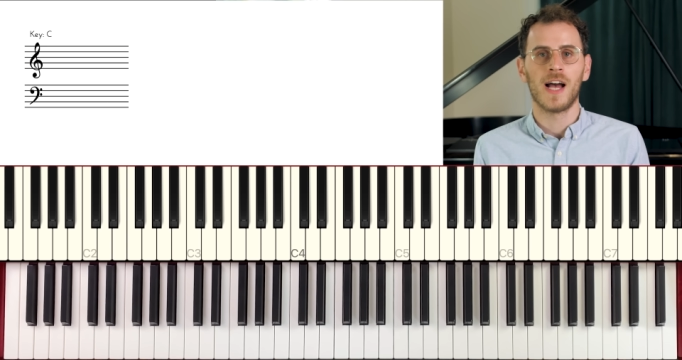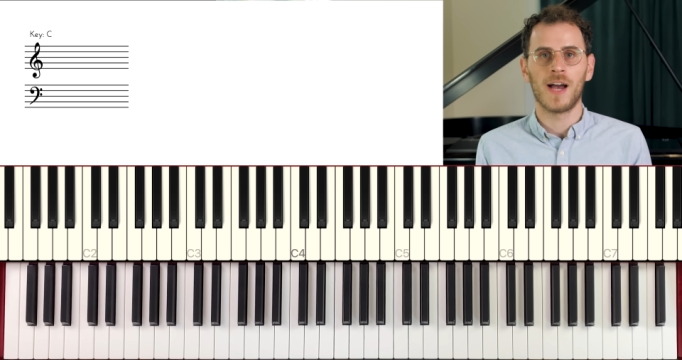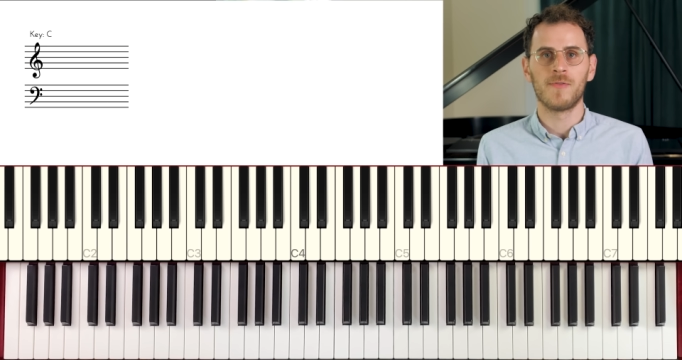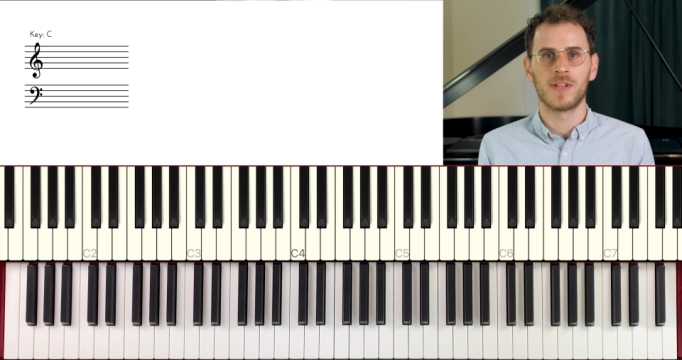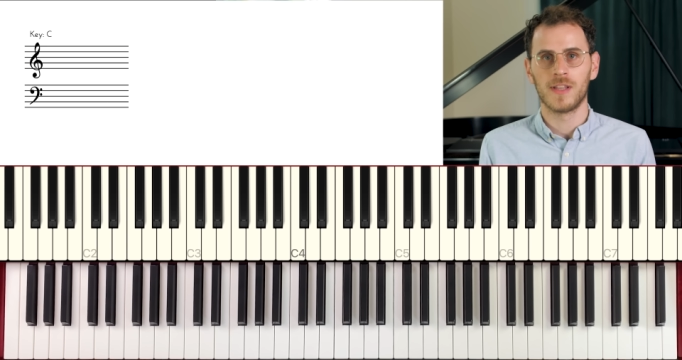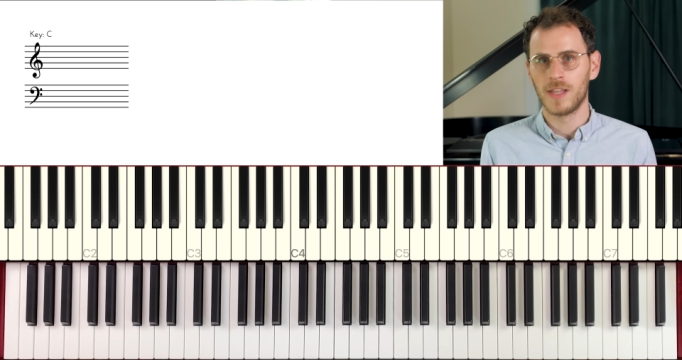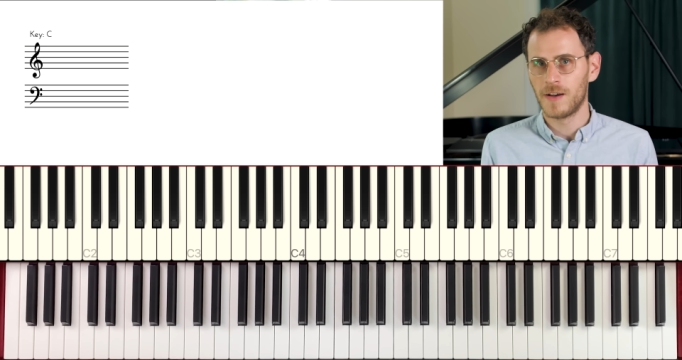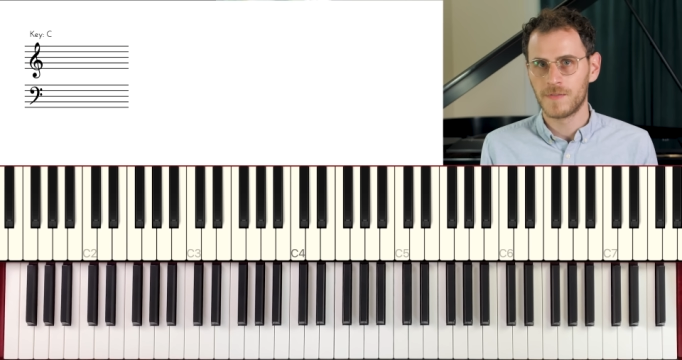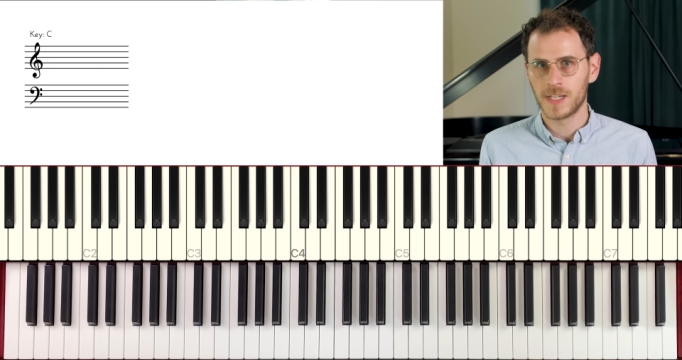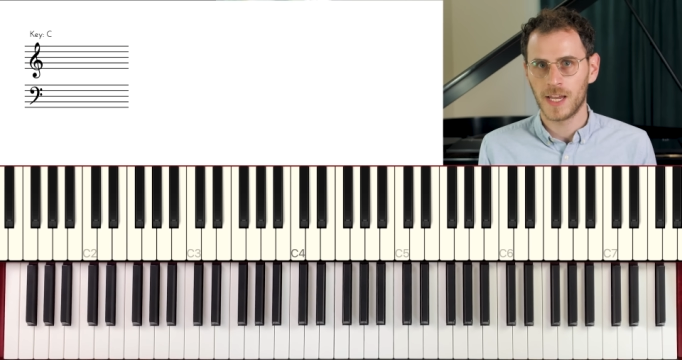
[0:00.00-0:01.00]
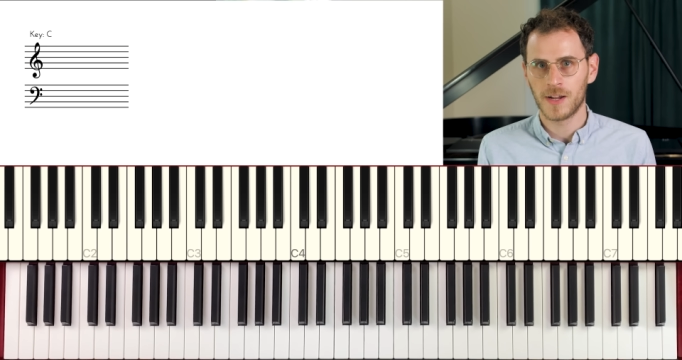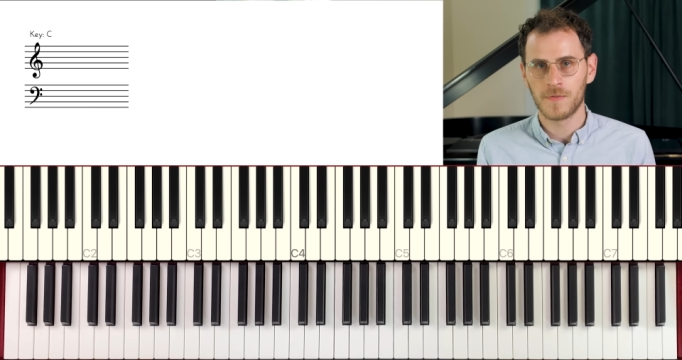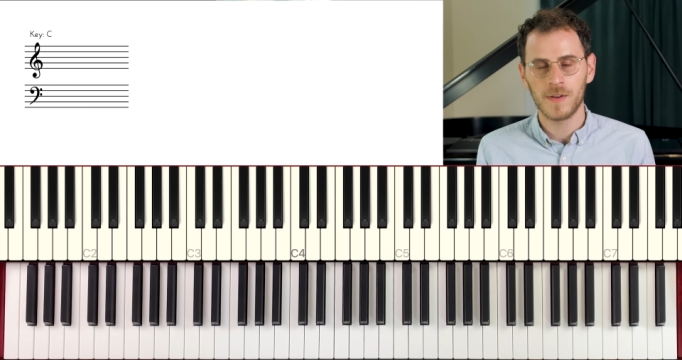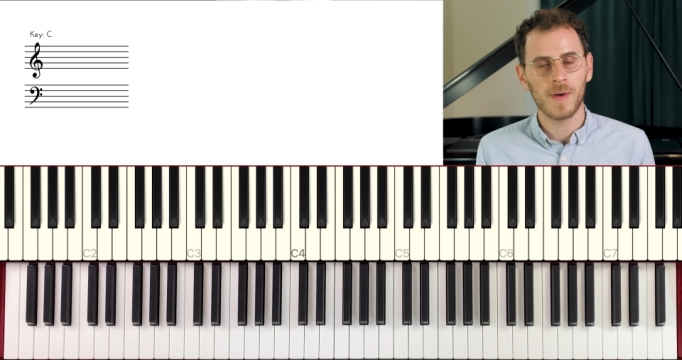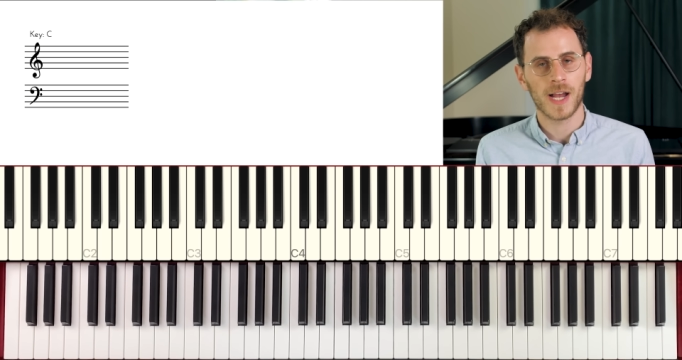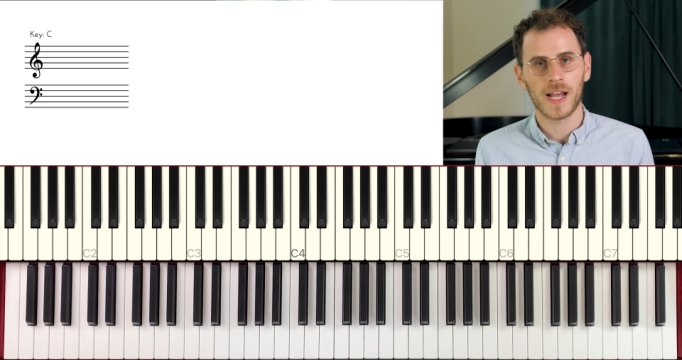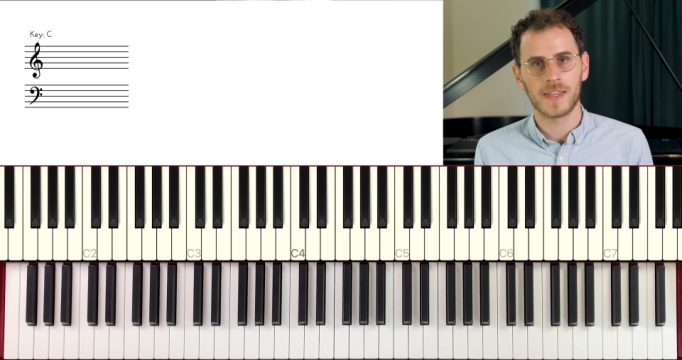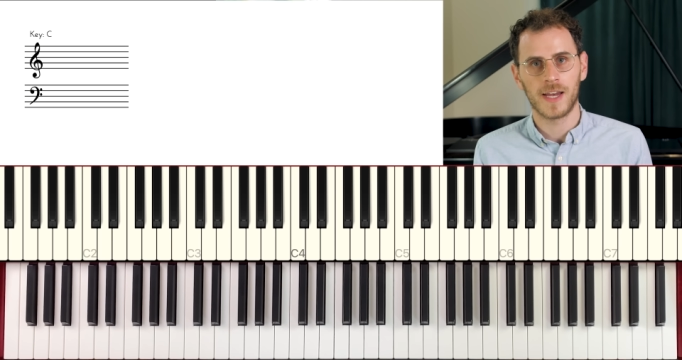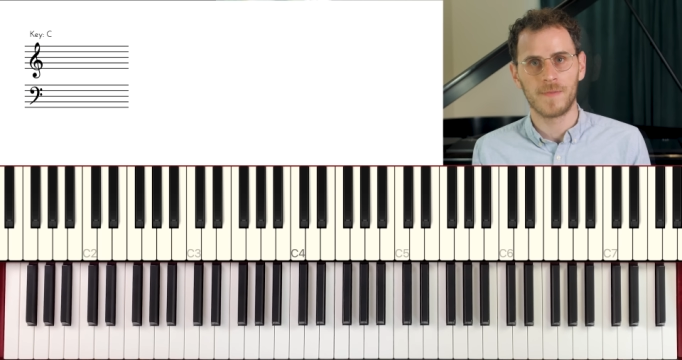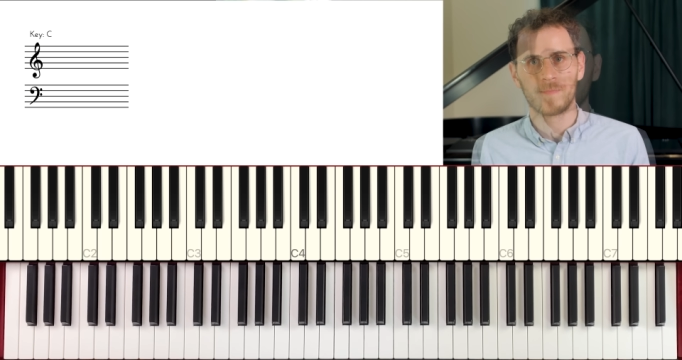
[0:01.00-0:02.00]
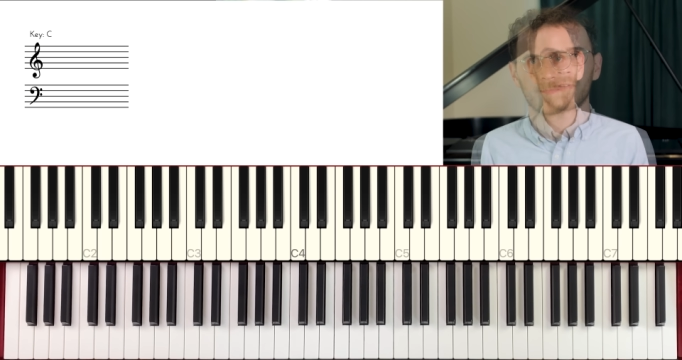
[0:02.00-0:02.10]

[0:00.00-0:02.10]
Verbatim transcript: I would love to get your feedback on that.